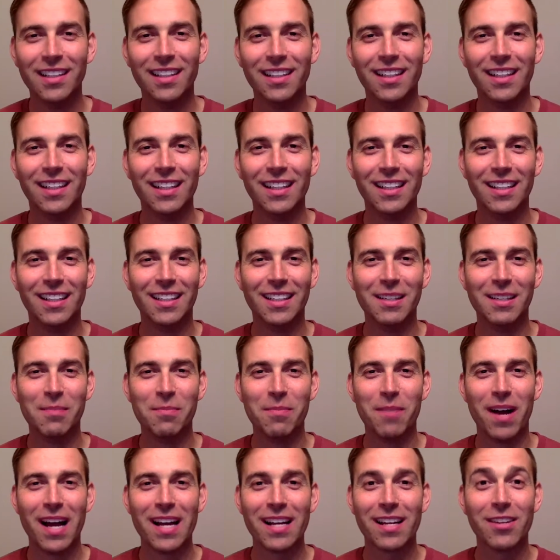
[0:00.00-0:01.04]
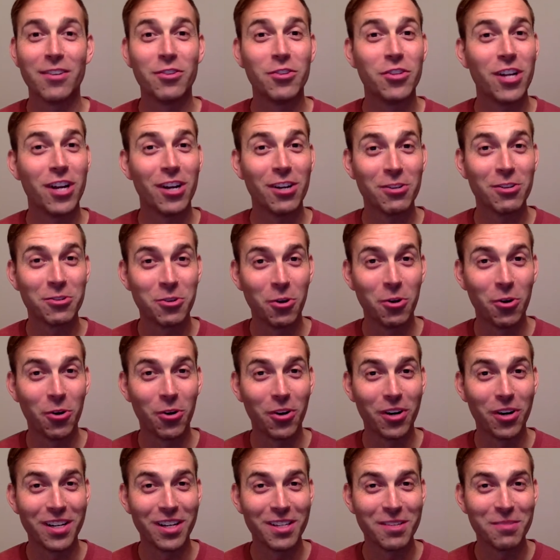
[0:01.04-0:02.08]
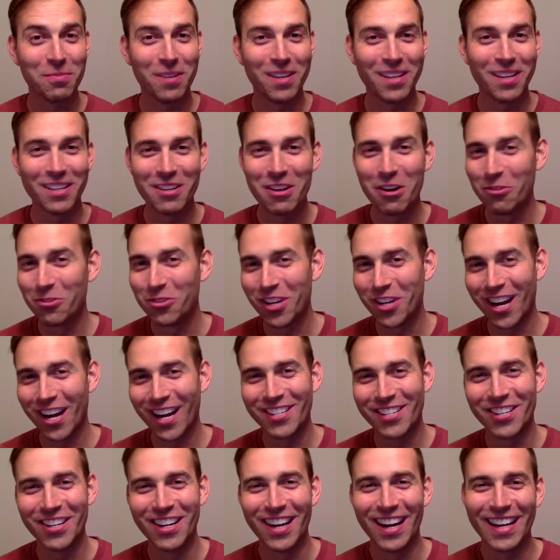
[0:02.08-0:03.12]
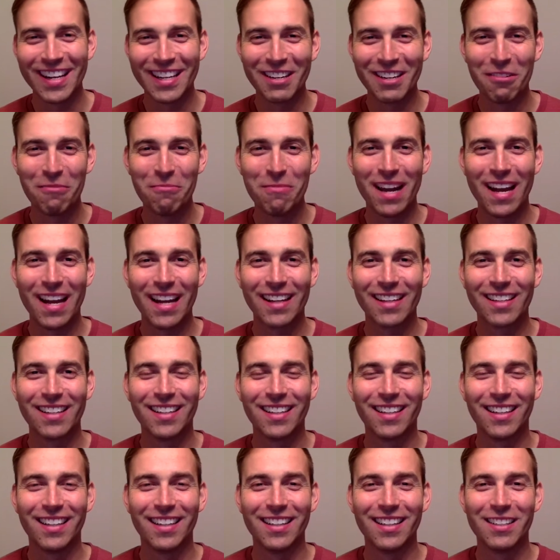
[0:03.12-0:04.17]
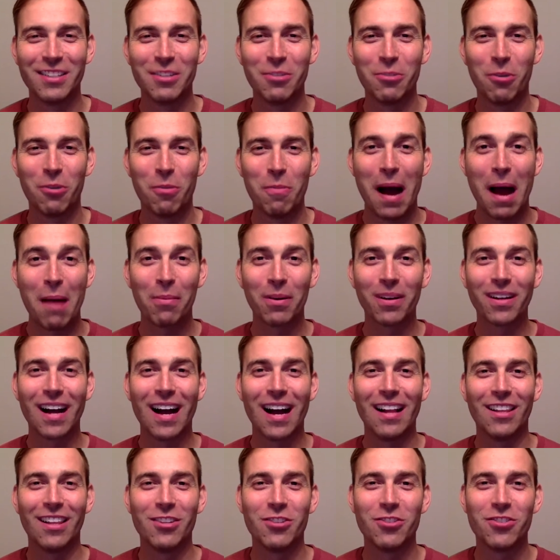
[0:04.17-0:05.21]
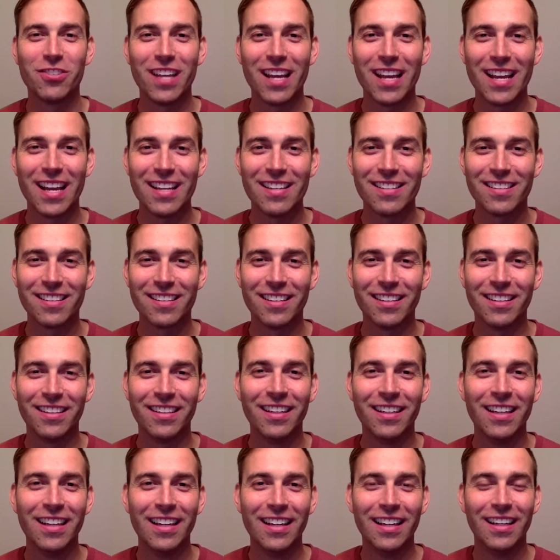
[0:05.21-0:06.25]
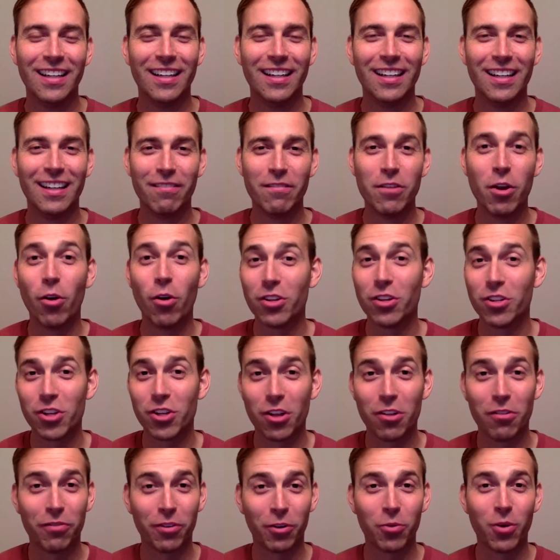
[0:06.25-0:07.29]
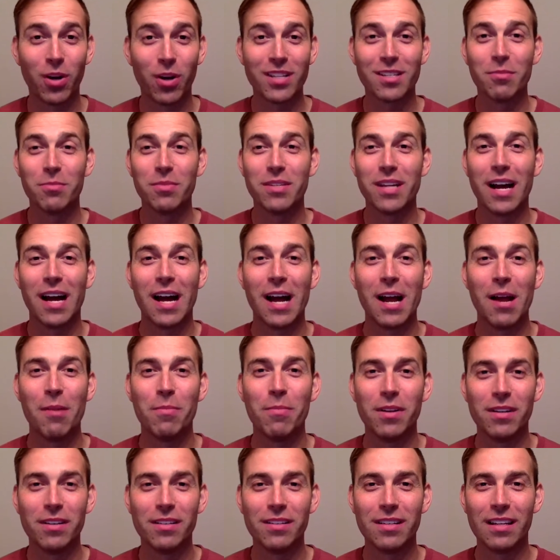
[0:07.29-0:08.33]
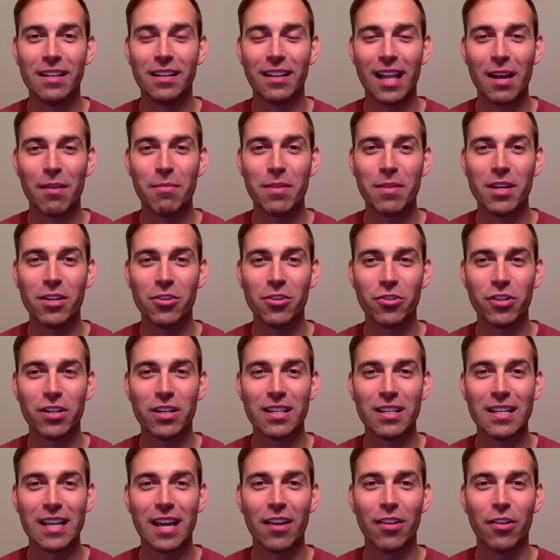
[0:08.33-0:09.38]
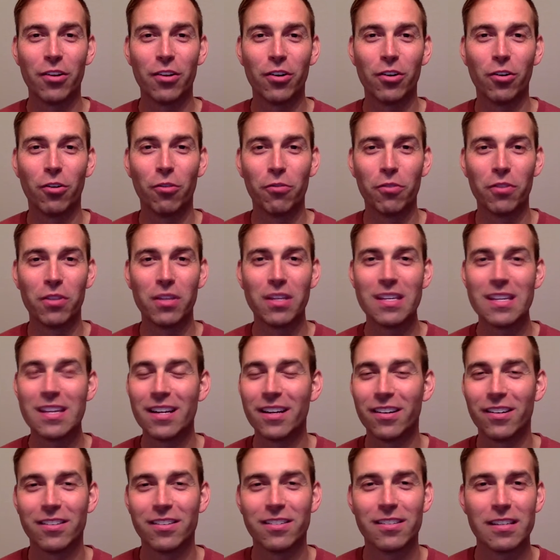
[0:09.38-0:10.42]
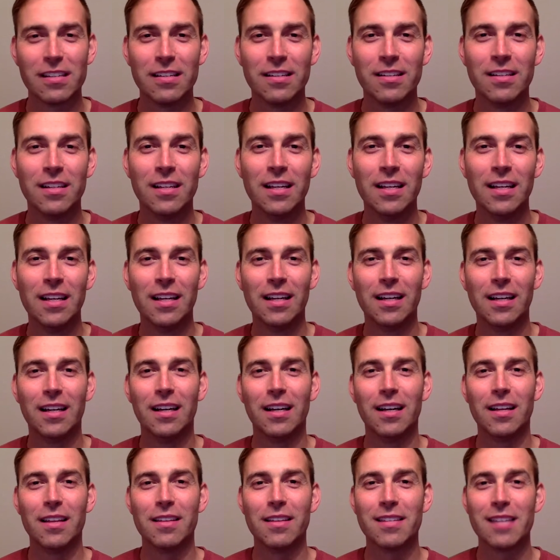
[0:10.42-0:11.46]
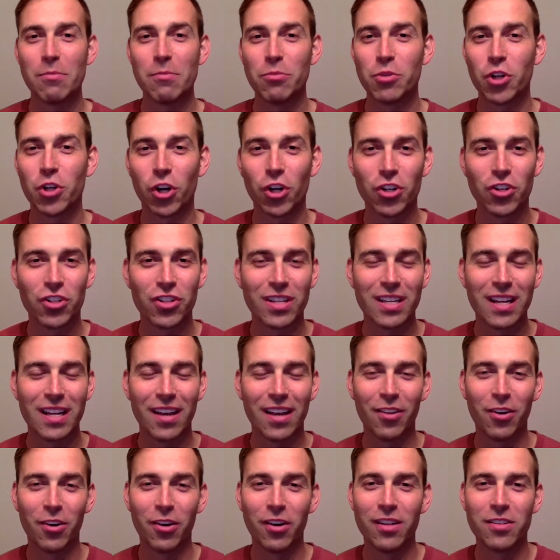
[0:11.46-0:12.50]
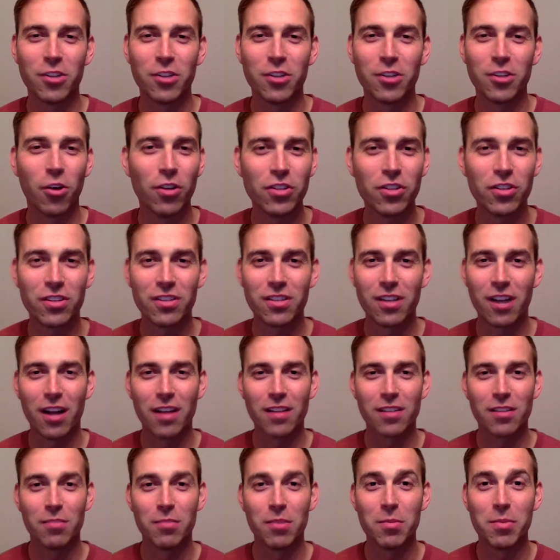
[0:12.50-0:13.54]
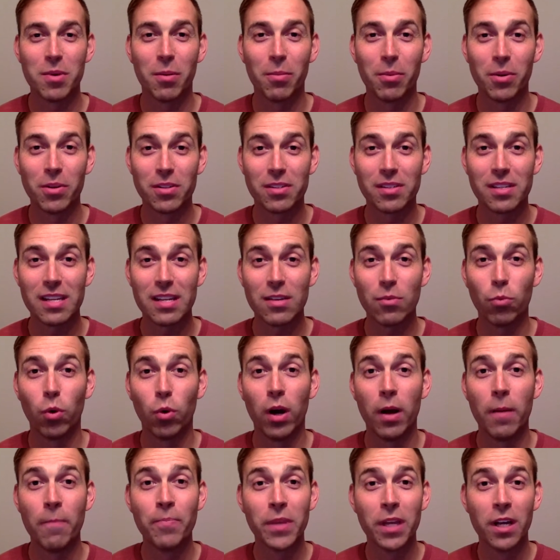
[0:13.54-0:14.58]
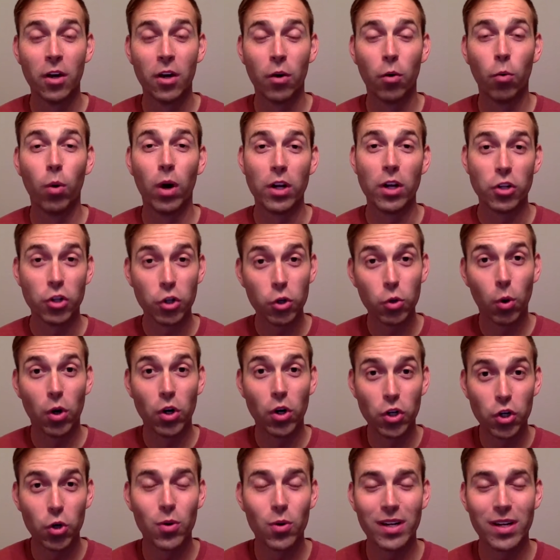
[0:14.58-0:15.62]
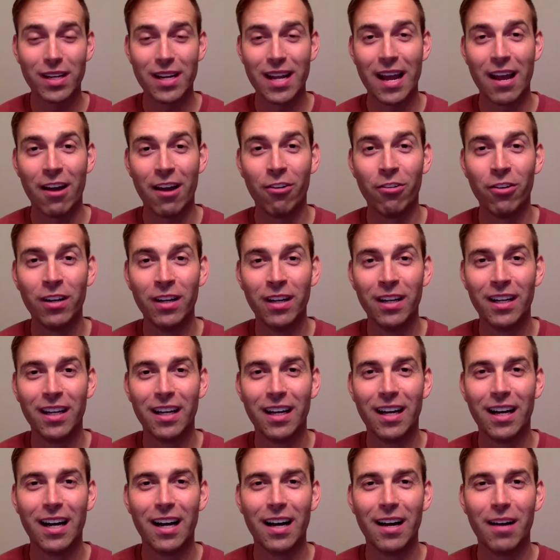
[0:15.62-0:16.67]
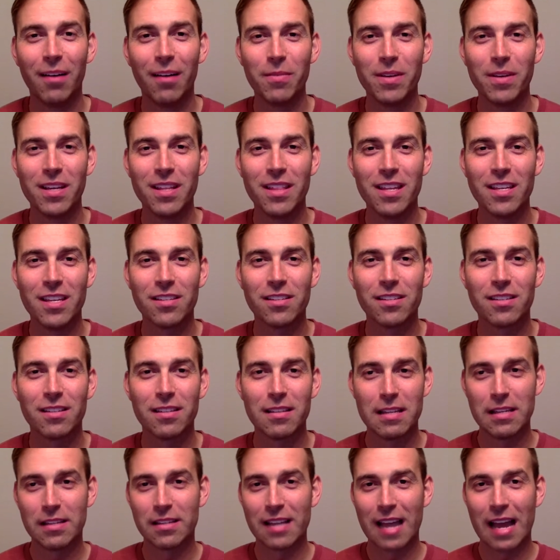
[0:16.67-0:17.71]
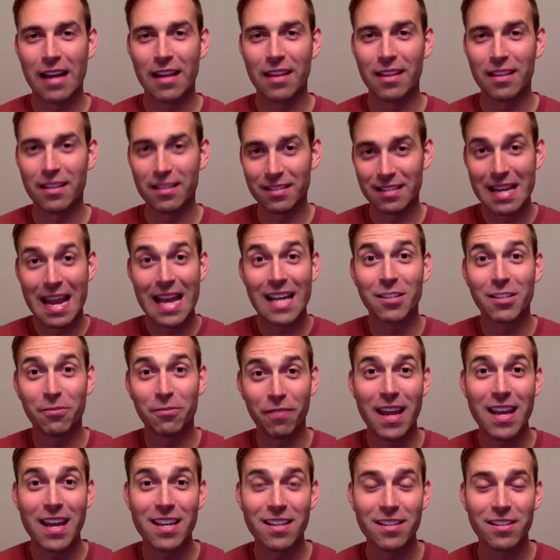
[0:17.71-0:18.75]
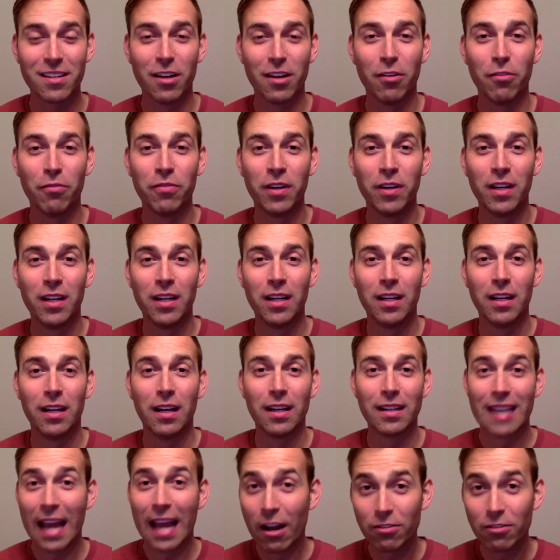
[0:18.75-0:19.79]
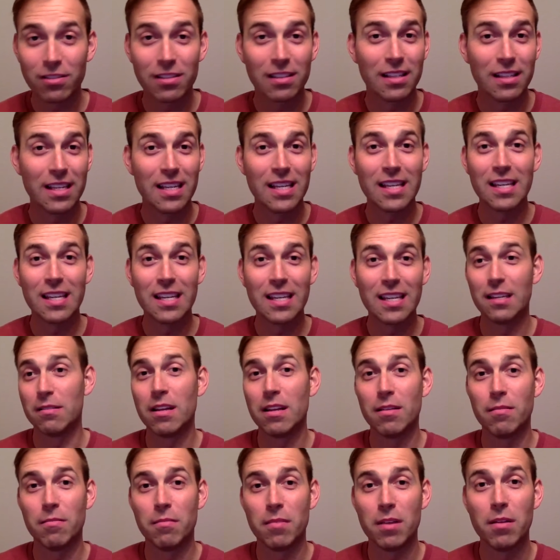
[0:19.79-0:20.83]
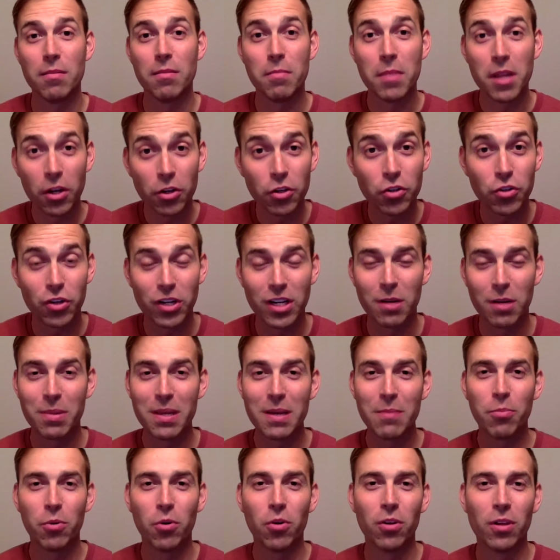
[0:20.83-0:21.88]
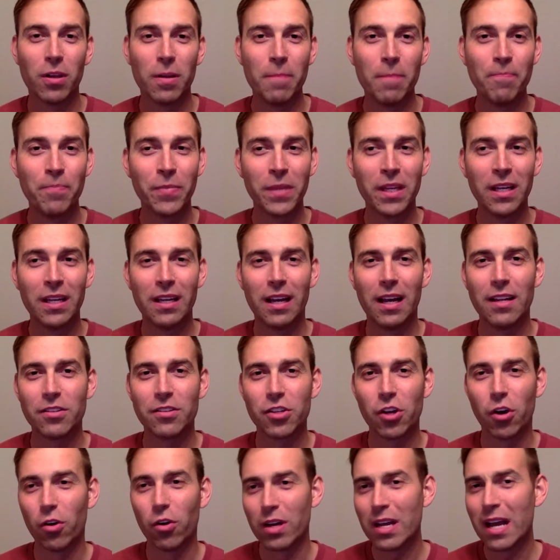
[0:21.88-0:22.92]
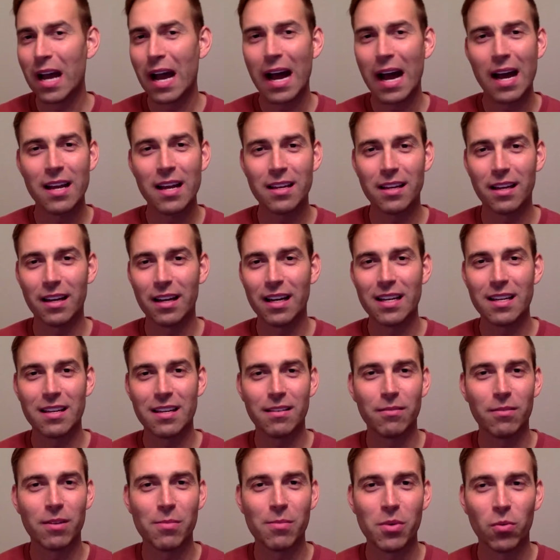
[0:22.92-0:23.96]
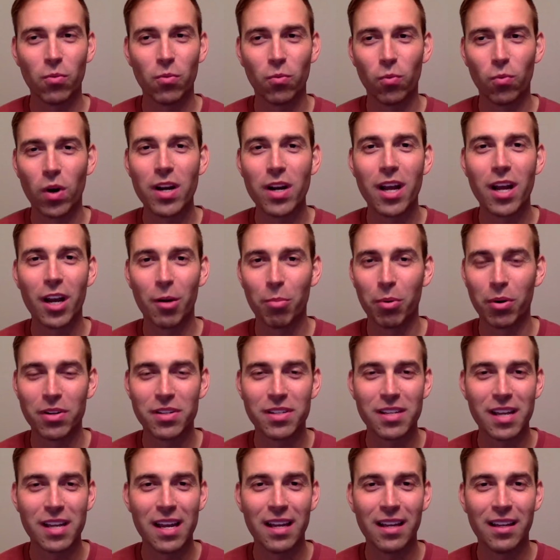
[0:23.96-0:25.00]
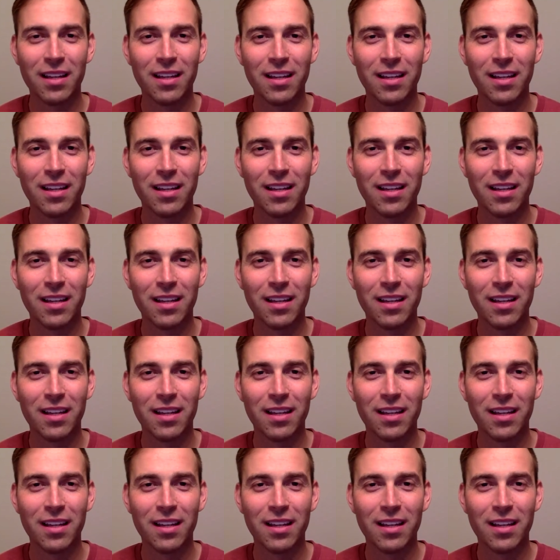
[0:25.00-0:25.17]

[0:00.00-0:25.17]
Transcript: um, I could share stories, but you know, Josh and I go back uh, to our Bible college days and uh, known each other for quite some time and did a lot of ministry together over the years and uh, the same church together. And so it's just awesome to be able to see what what you are doing now um, in this this kind of this next phase of uh, counseling and, and, and ministering to people. And and so yeah, I I I mean 100%